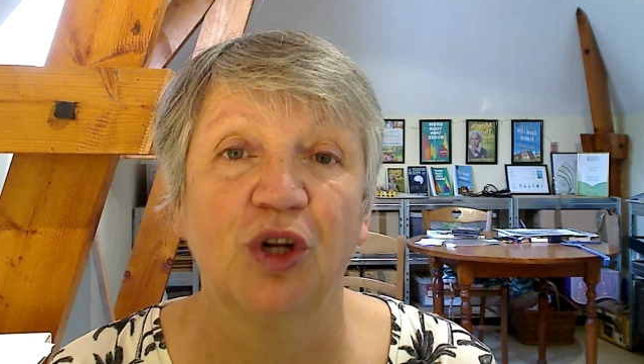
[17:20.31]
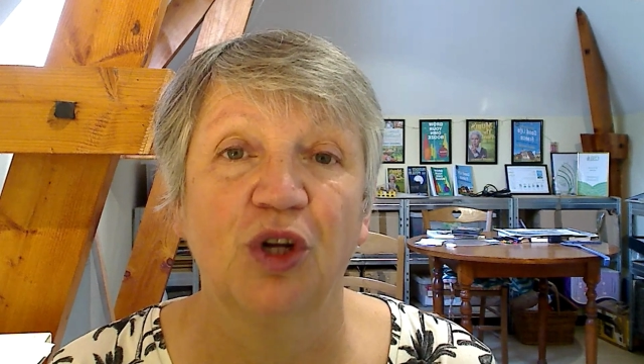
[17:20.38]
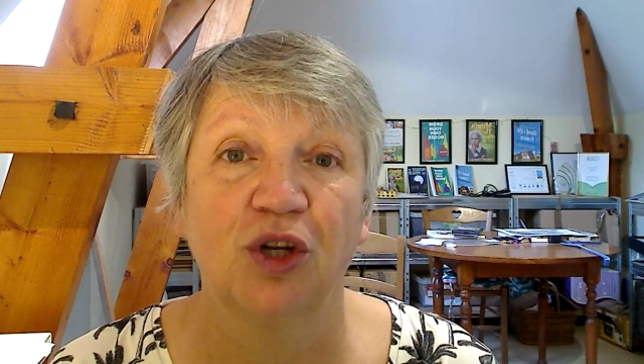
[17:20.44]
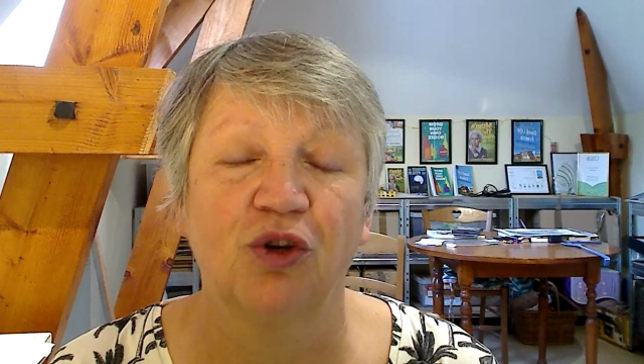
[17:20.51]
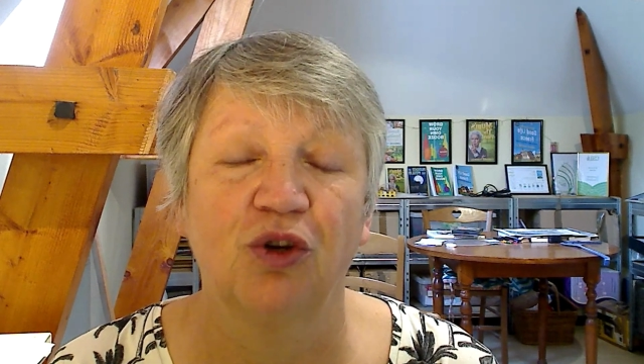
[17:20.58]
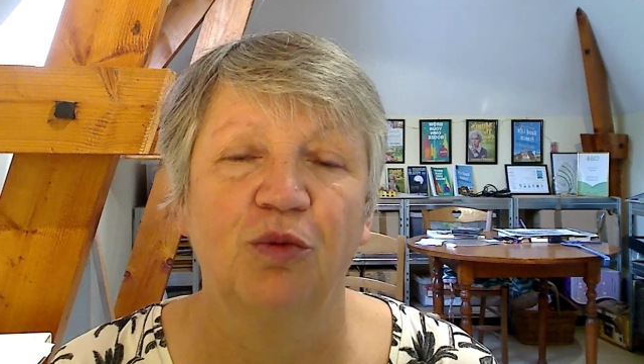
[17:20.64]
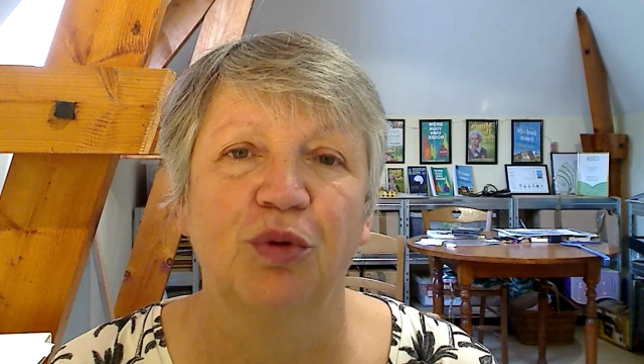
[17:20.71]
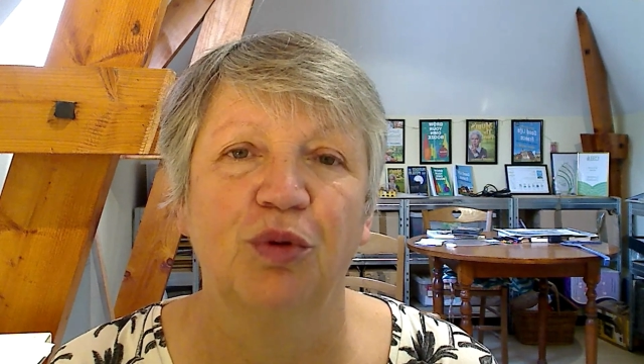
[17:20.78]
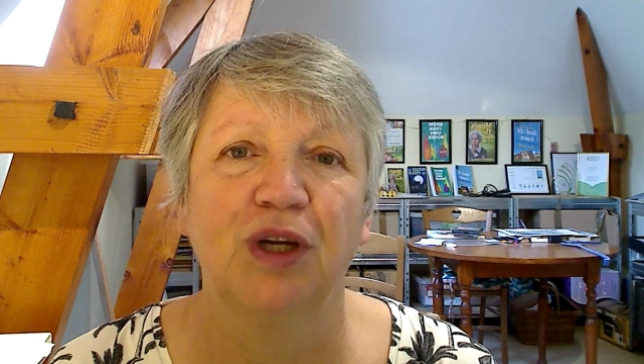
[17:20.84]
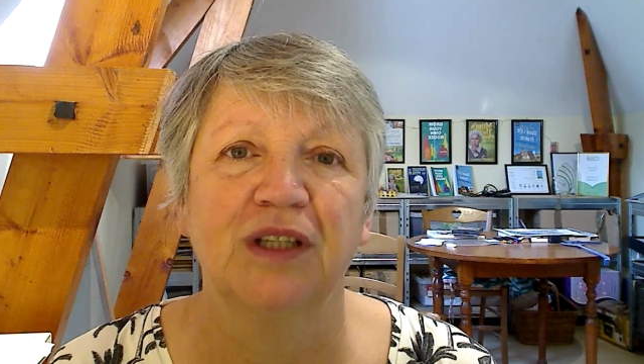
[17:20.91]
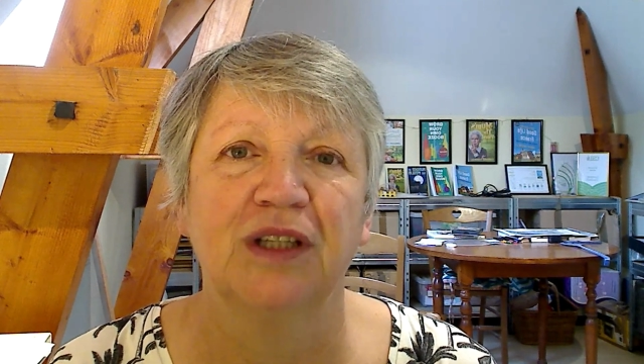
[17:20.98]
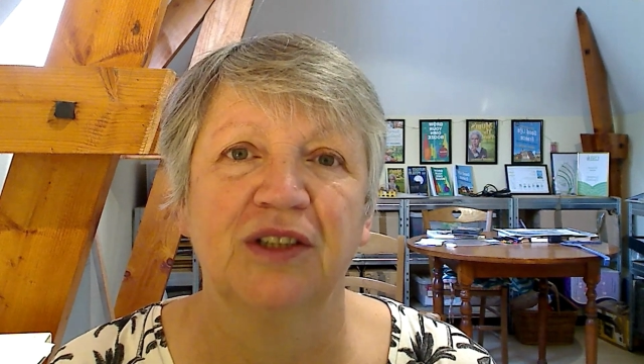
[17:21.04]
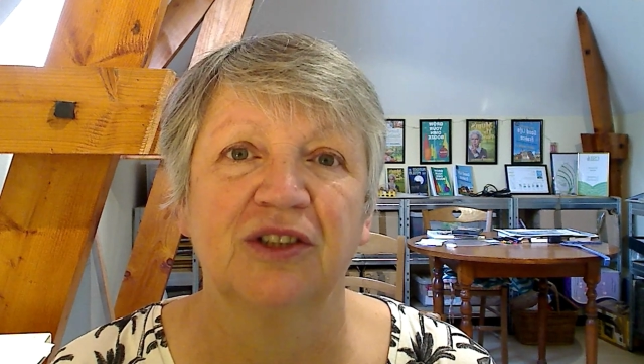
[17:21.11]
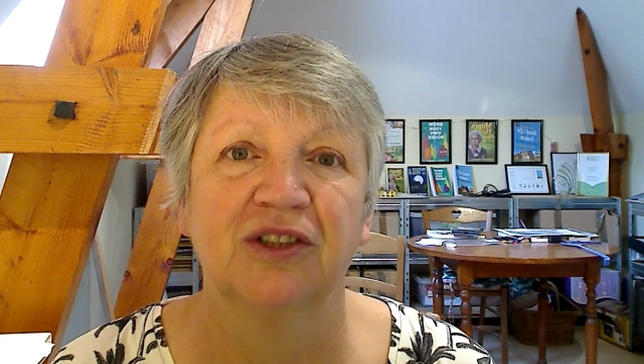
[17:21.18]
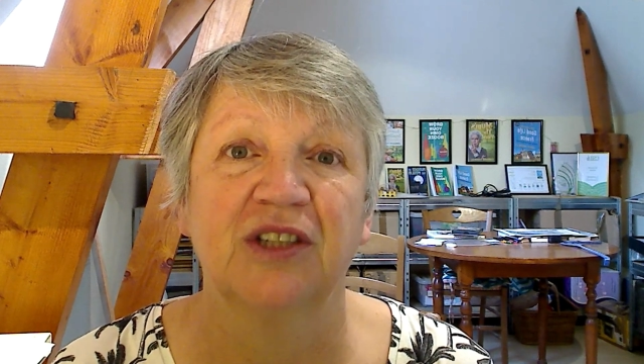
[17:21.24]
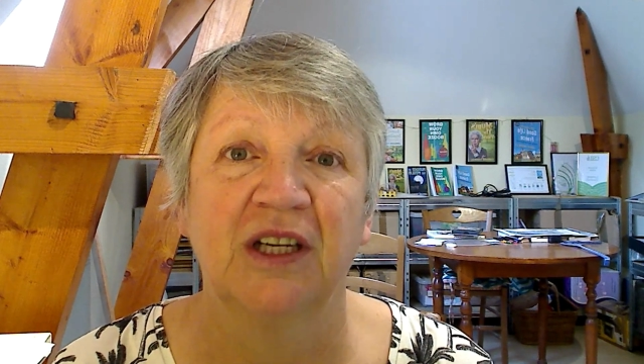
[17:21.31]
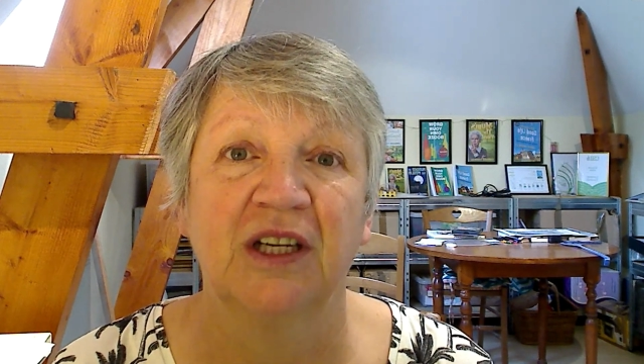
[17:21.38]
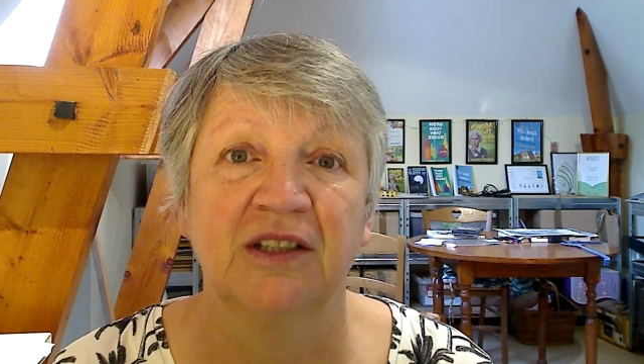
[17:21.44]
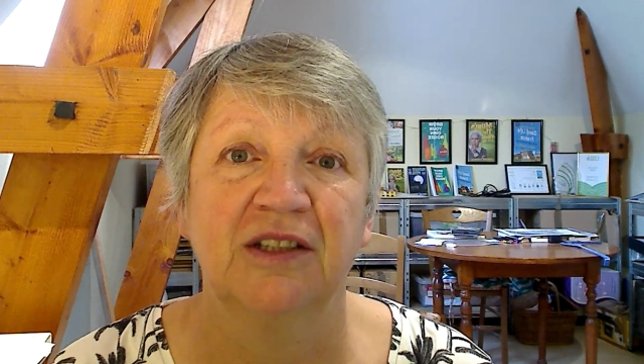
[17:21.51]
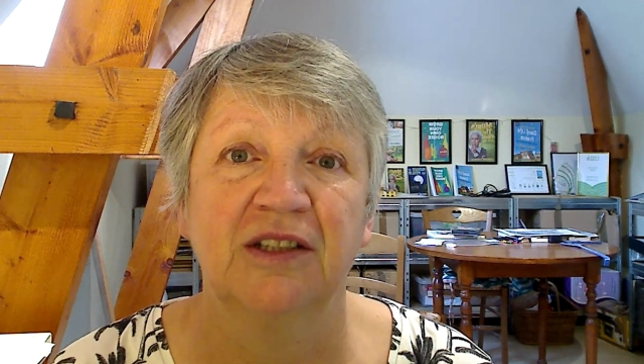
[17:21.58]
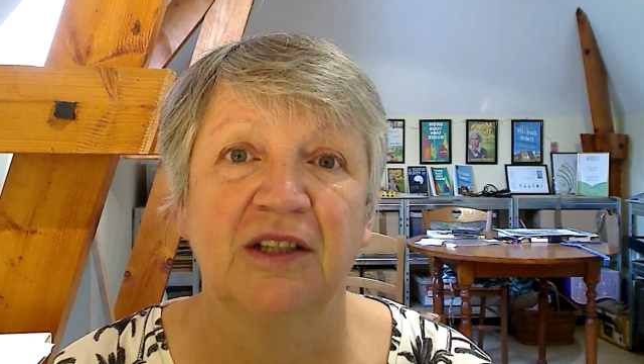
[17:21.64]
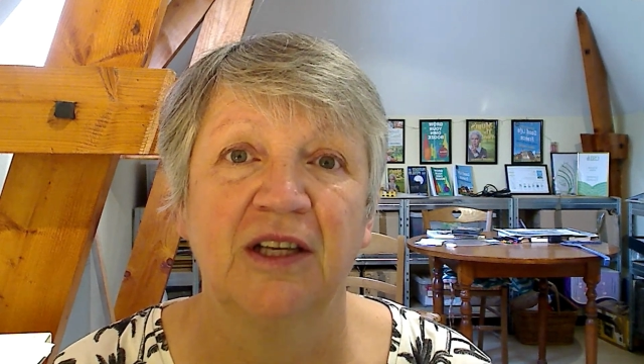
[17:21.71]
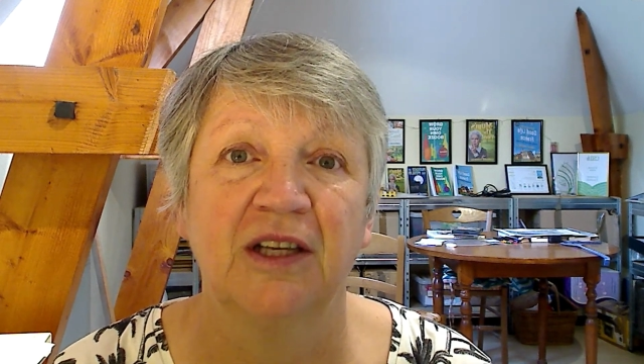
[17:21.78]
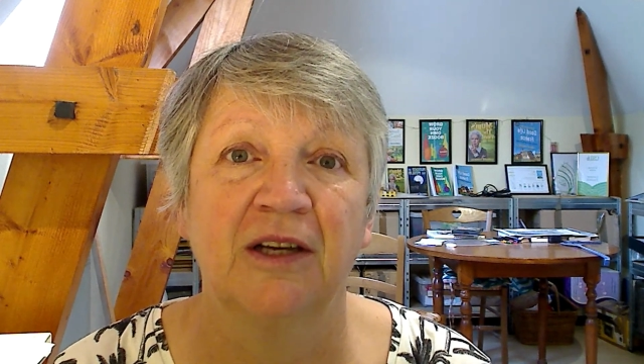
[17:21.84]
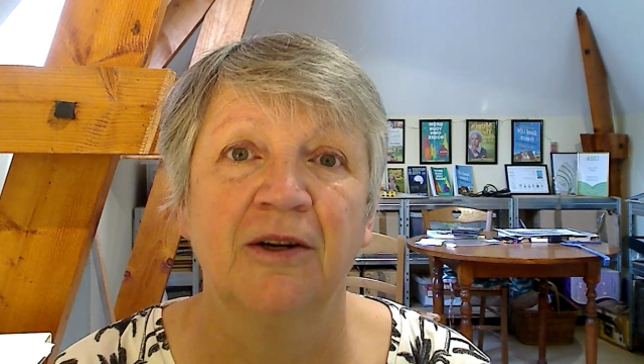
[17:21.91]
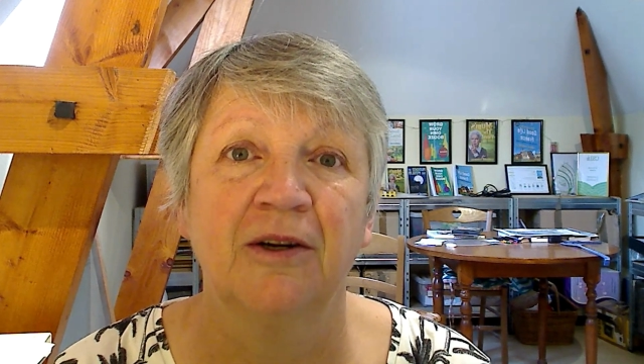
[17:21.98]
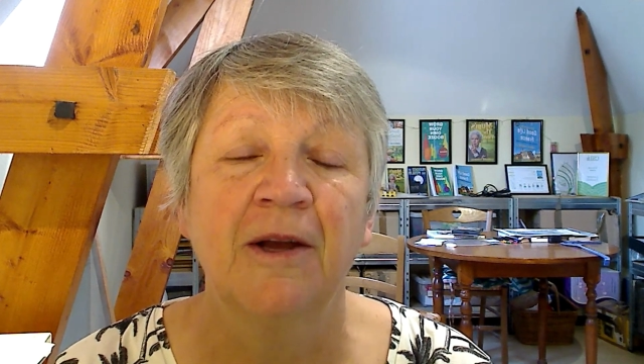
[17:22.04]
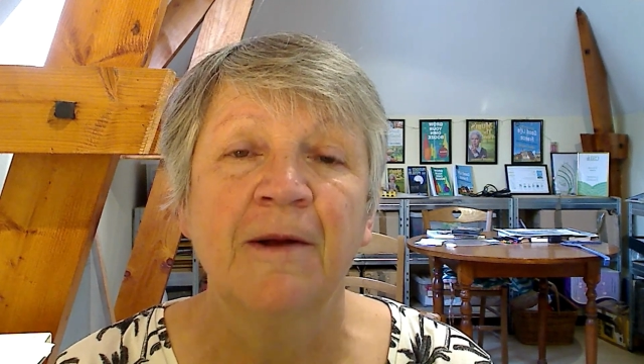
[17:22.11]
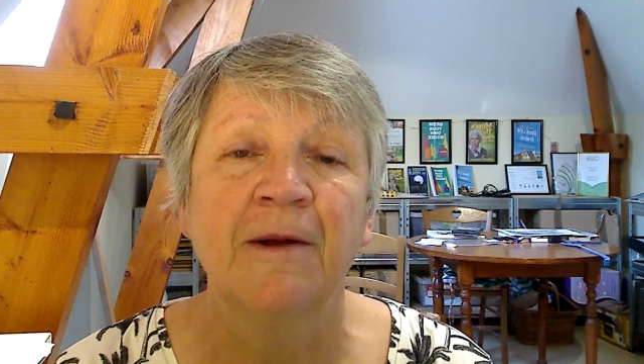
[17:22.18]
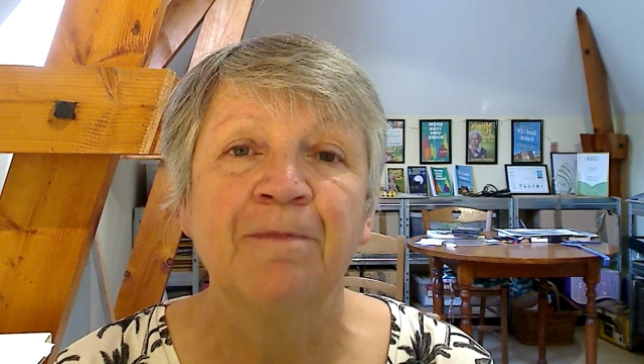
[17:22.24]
the recuperators into there,